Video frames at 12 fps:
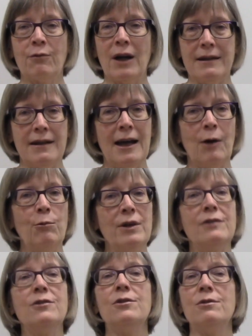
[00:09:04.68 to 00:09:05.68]
right now, we
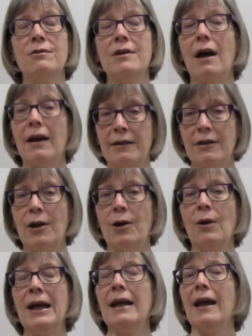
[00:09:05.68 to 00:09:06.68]
do not
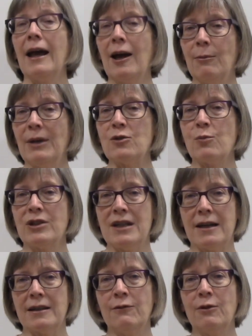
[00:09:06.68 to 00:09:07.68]
know how much
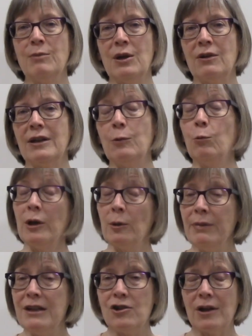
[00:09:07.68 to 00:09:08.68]
protective immunity will
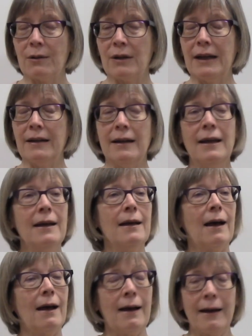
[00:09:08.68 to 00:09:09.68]
be generated
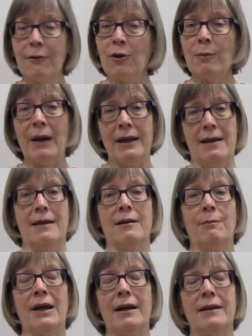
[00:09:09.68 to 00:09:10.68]
either by
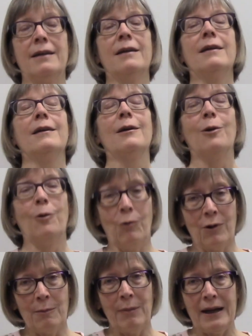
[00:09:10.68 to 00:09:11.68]
antibody
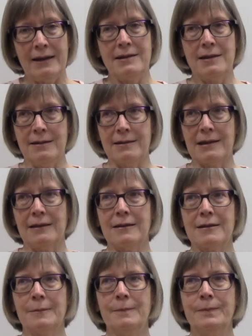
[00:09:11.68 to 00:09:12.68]
or by T cells.